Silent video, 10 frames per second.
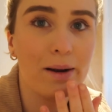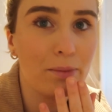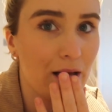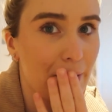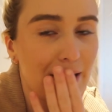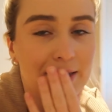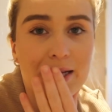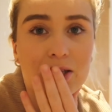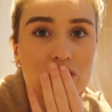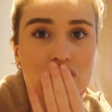and then I'm going to get my
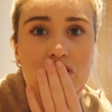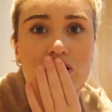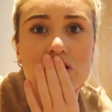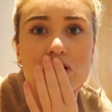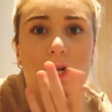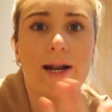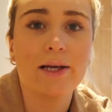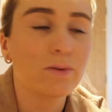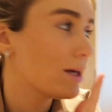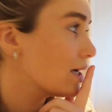extensions done
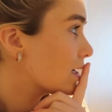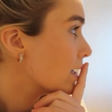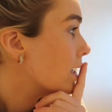next week.